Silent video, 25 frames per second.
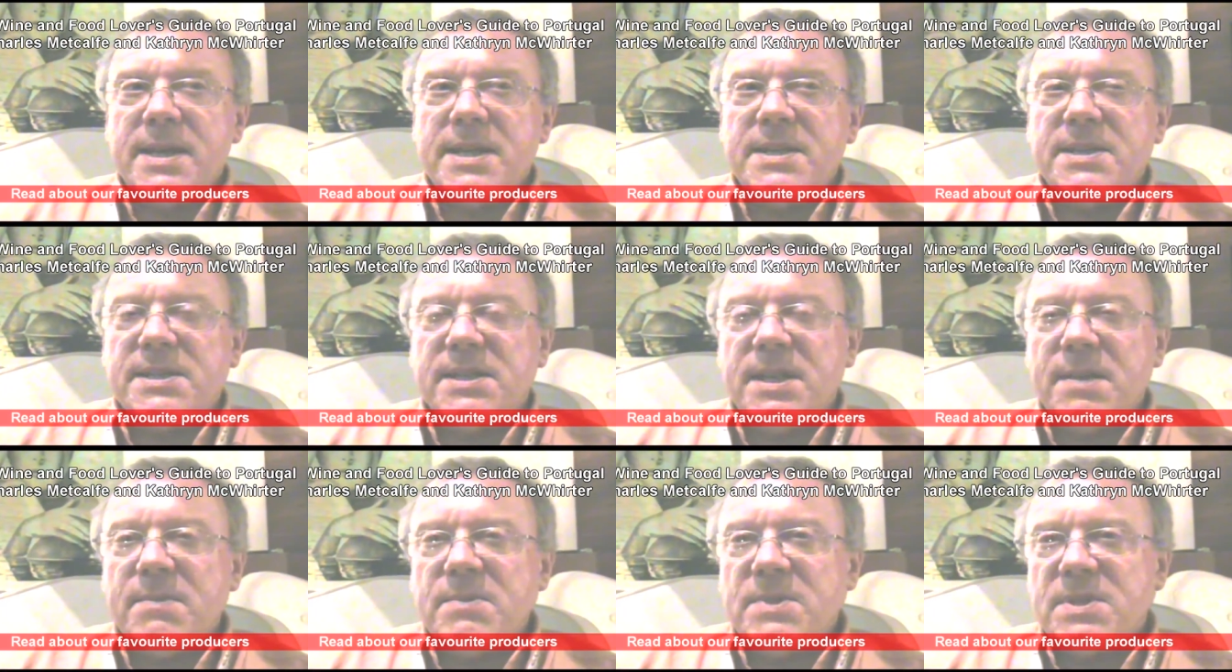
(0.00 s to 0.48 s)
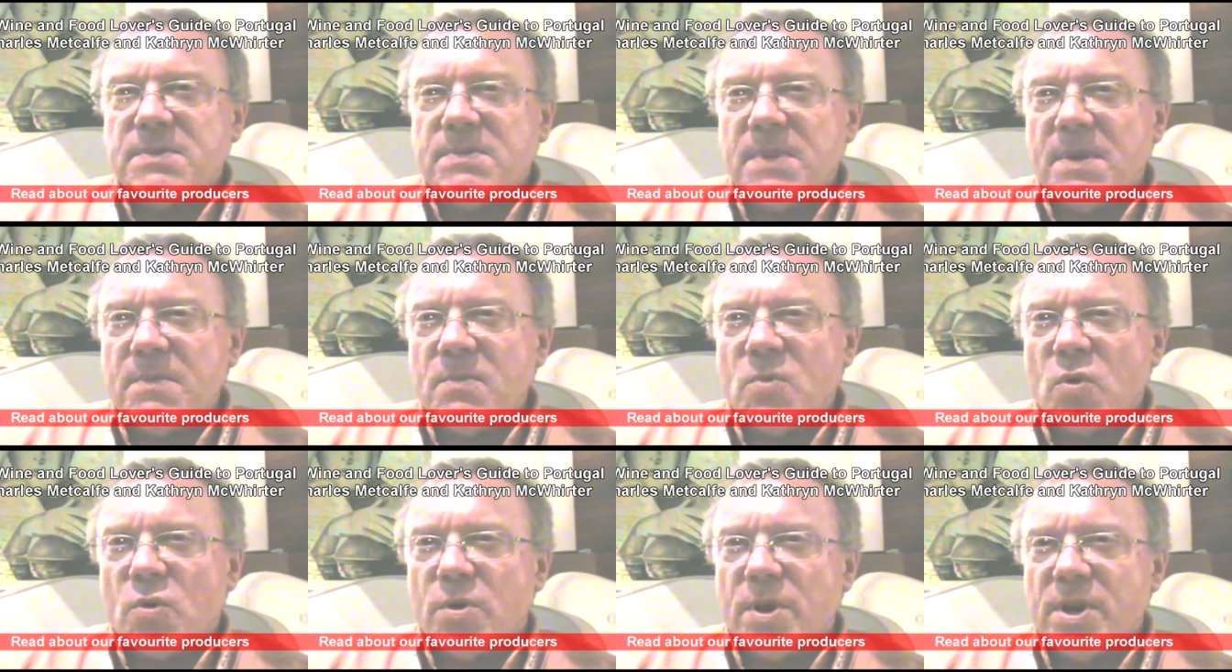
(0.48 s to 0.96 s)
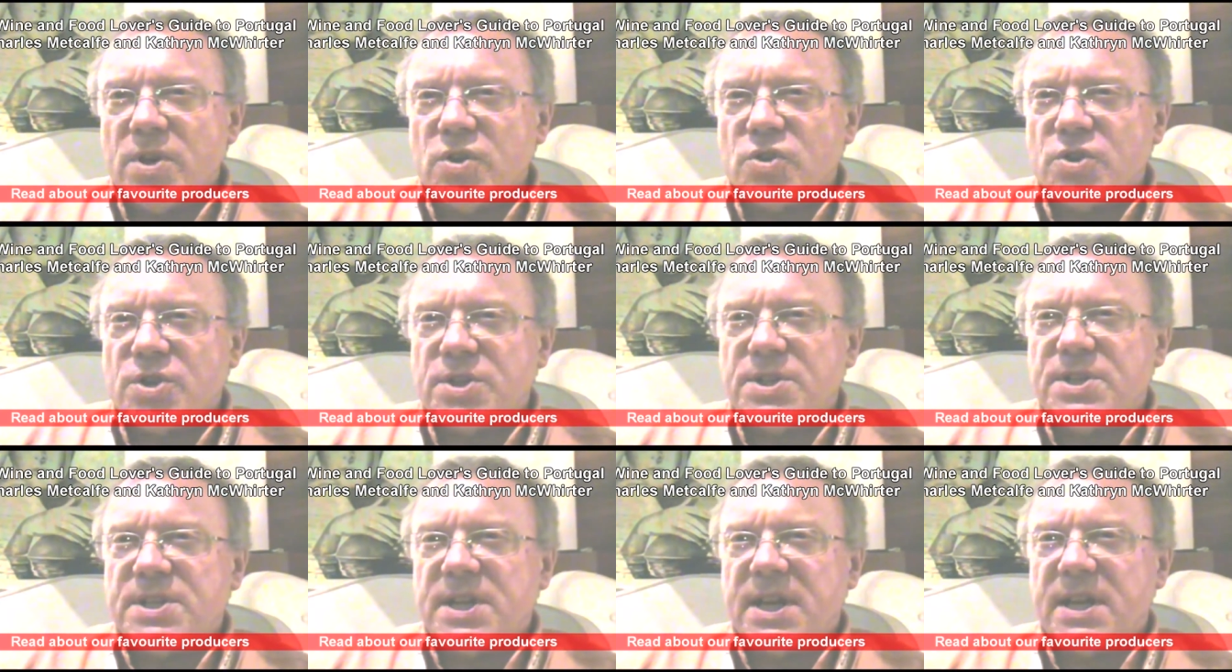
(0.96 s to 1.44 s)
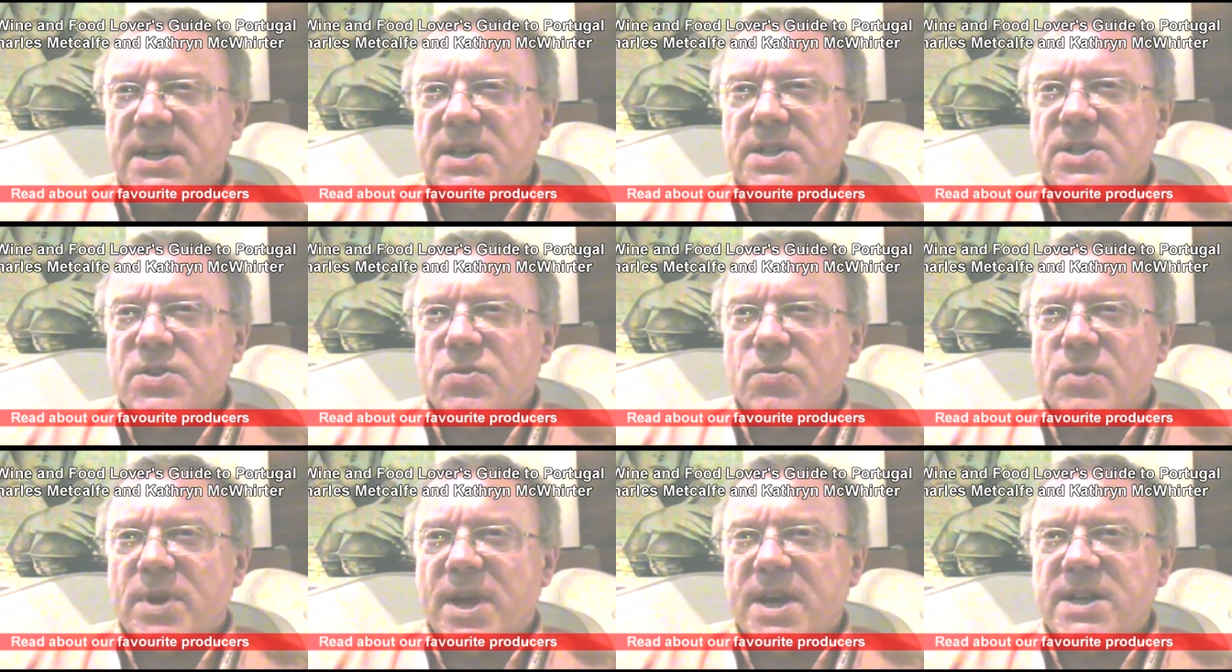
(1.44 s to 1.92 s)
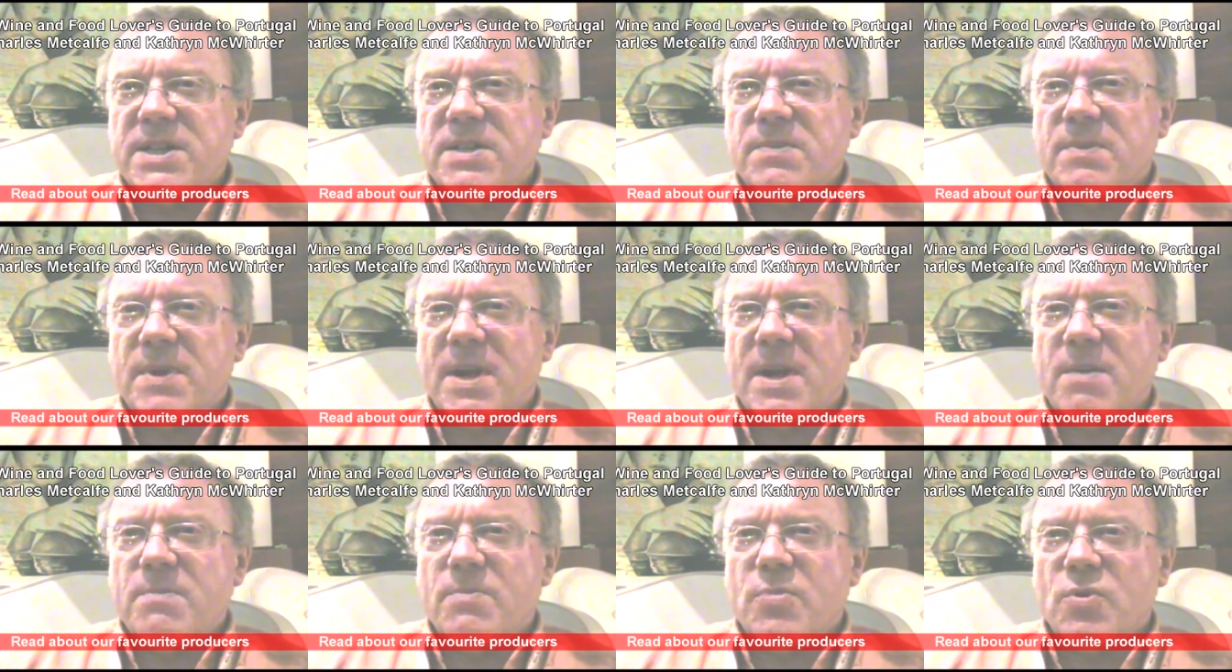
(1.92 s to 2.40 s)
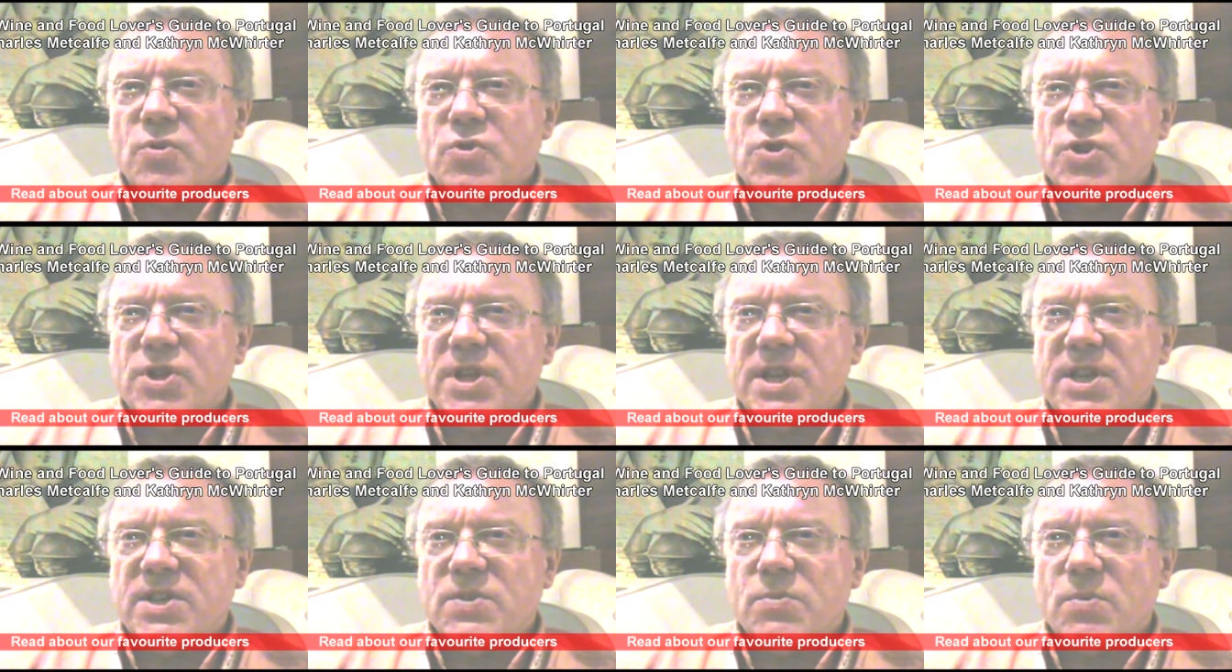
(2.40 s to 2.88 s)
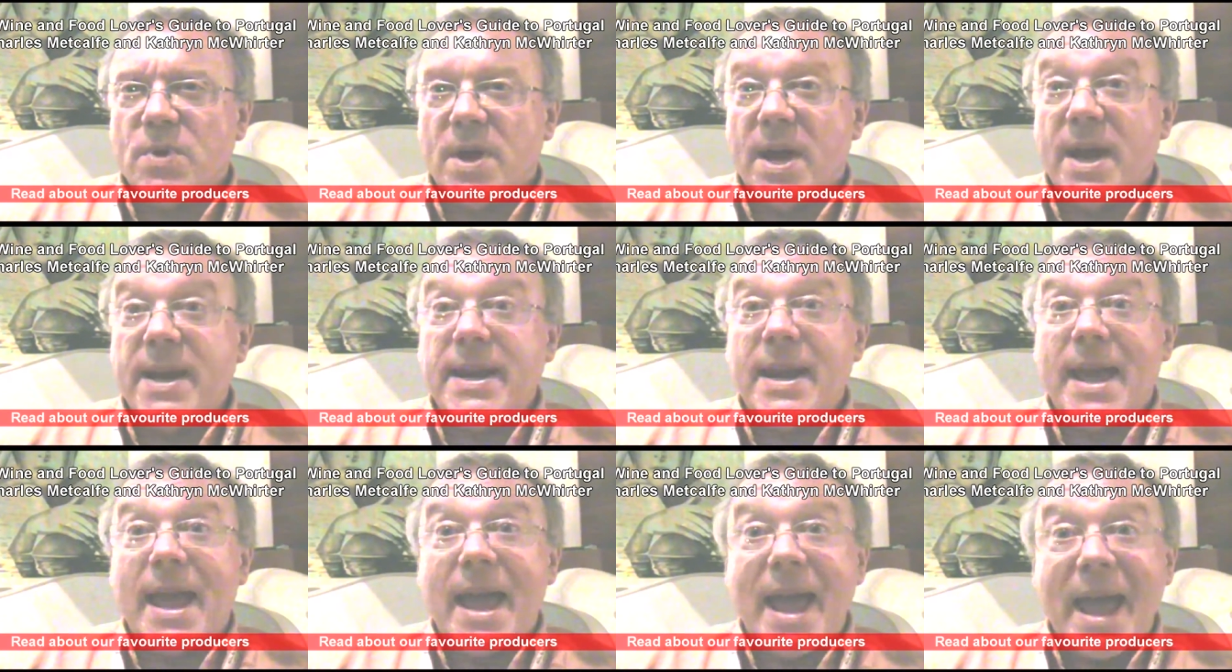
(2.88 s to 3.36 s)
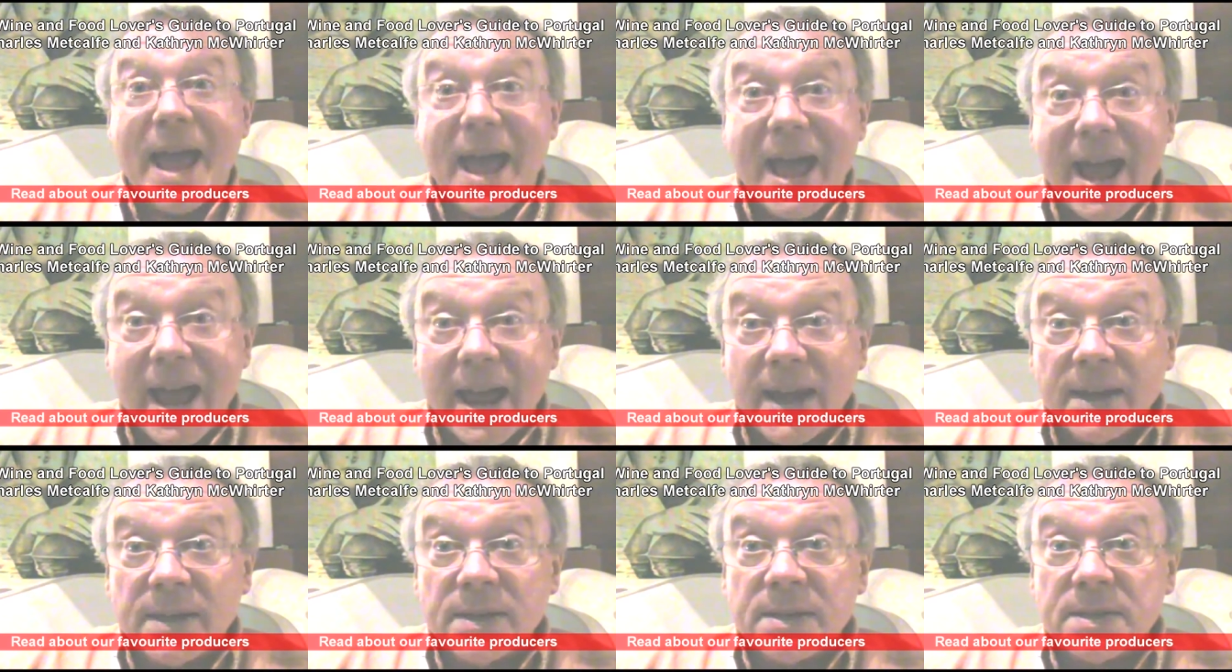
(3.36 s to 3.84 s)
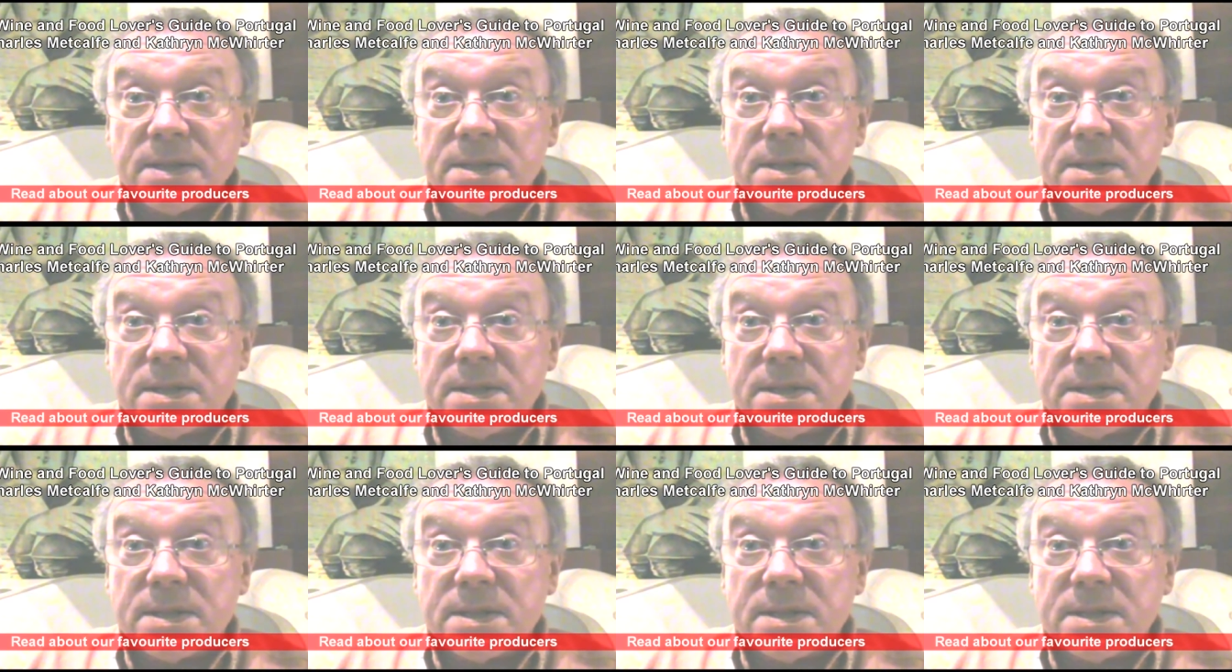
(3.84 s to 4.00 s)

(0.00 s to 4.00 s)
it seemed to be more interesting to write about Portuguese wine and